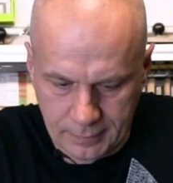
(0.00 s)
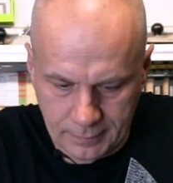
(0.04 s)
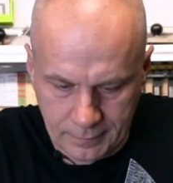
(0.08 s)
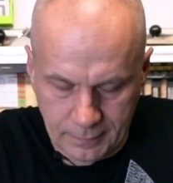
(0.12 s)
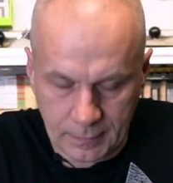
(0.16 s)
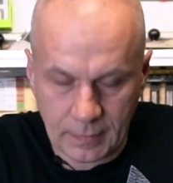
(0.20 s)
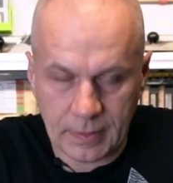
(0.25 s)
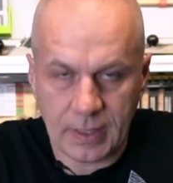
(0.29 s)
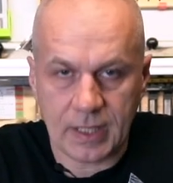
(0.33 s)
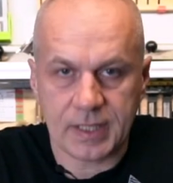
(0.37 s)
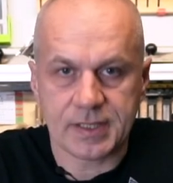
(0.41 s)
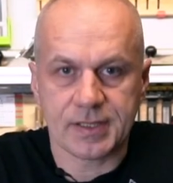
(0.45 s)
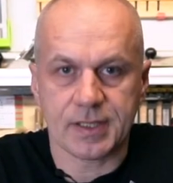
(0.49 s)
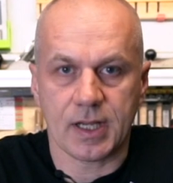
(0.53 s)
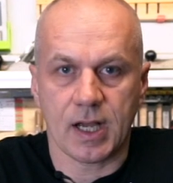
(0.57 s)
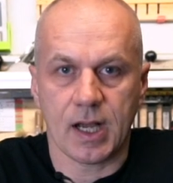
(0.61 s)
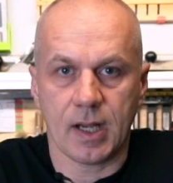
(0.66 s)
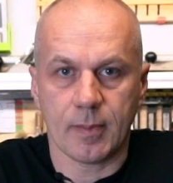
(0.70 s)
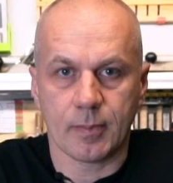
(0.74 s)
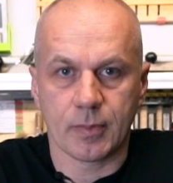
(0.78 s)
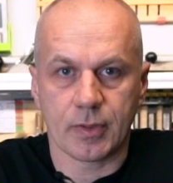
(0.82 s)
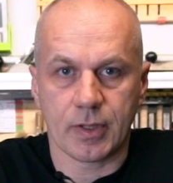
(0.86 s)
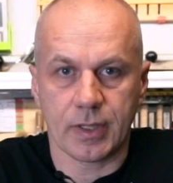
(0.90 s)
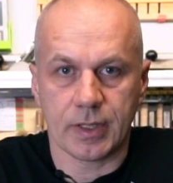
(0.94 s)
The next
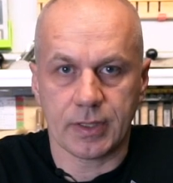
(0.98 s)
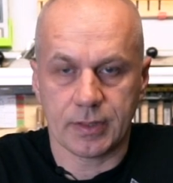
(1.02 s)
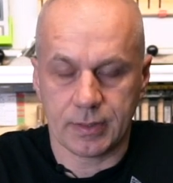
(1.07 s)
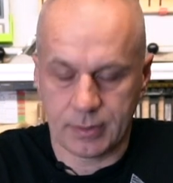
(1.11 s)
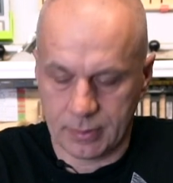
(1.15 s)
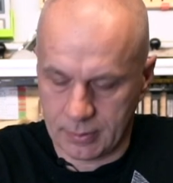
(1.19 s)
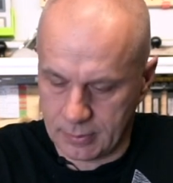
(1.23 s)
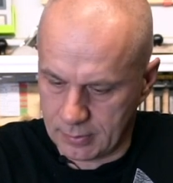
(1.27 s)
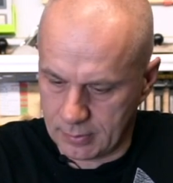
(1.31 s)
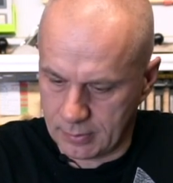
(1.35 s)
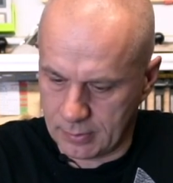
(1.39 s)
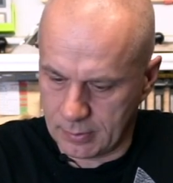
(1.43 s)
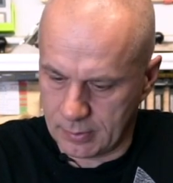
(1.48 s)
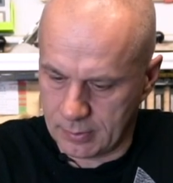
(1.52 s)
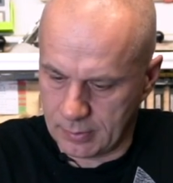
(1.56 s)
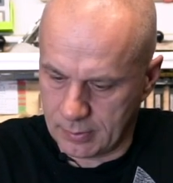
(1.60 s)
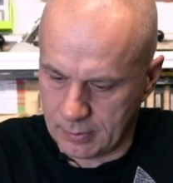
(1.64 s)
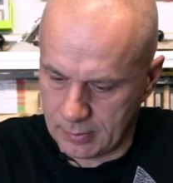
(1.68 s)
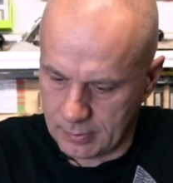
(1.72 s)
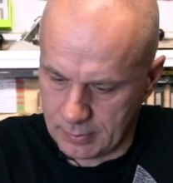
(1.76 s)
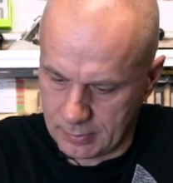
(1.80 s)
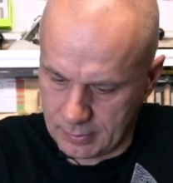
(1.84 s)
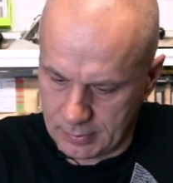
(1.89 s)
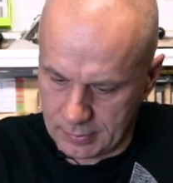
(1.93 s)
upgrade
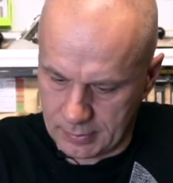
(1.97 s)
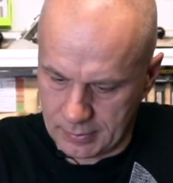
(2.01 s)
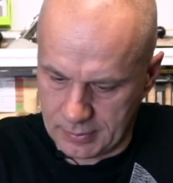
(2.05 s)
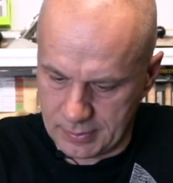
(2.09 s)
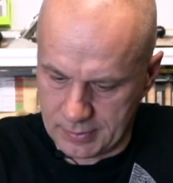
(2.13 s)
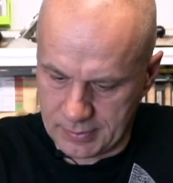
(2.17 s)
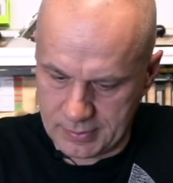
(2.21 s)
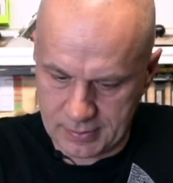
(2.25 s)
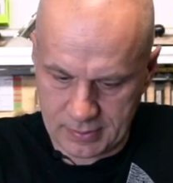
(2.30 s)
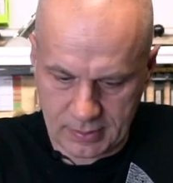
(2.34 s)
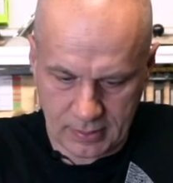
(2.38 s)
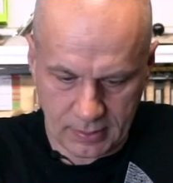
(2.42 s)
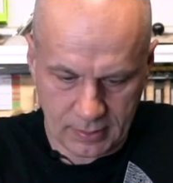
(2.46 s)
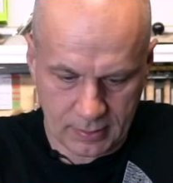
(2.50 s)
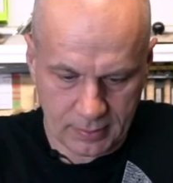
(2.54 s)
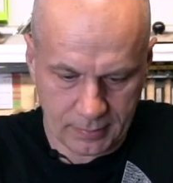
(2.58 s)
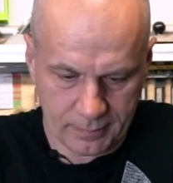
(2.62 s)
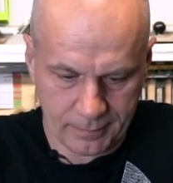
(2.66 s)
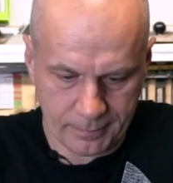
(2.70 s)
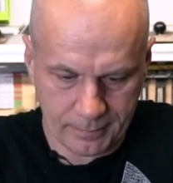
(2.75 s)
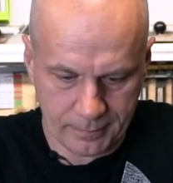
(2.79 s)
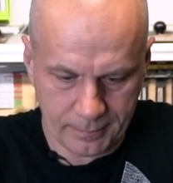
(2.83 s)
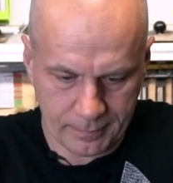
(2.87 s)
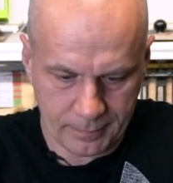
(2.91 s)
is the
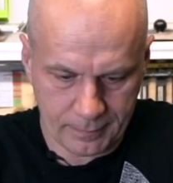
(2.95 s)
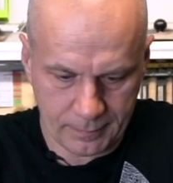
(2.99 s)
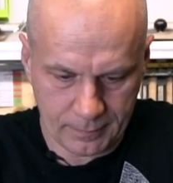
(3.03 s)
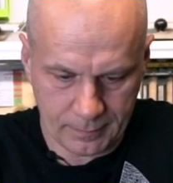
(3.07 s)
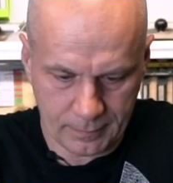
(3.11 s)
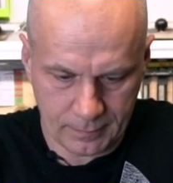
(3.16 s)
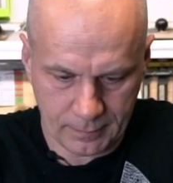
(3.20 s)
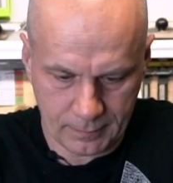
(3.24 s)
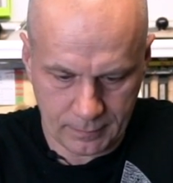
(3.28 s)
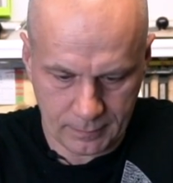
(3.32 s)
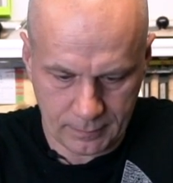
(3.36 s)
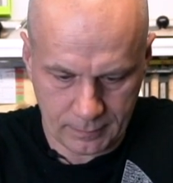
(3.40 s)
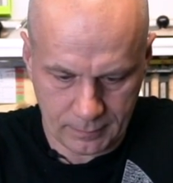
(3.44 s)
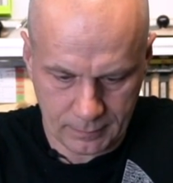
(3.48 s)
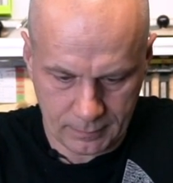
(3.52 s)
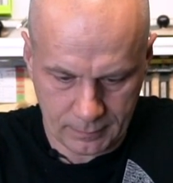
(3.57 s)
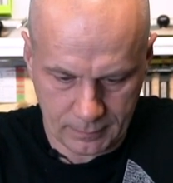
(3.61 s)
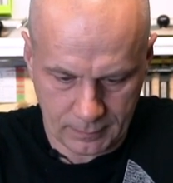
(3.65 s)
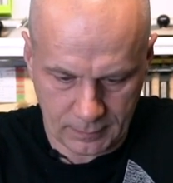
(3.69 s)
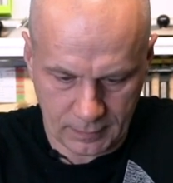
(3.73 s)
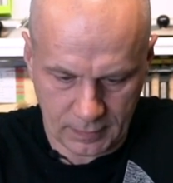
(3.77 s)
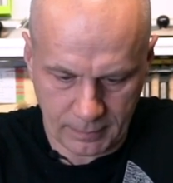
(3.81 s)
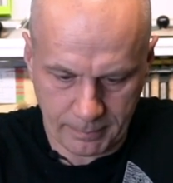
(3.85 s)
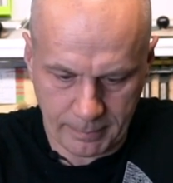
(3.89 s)

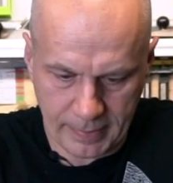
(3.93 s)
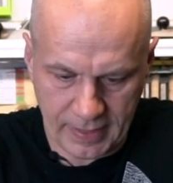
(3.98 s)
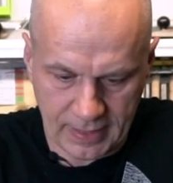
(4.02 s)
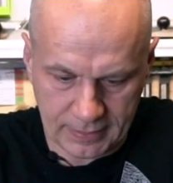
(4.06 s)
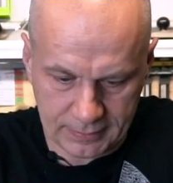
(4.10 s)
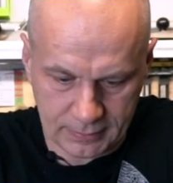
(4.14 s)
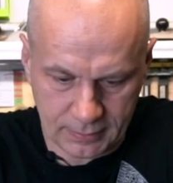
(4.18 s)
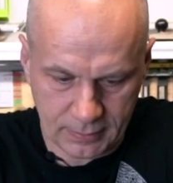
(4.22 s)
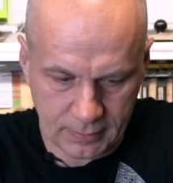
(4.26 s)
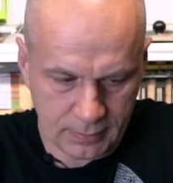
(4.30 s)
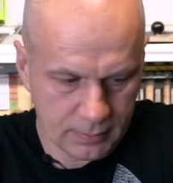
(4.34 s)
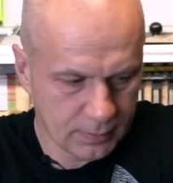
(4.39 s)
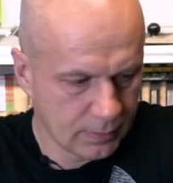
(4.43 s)
bed.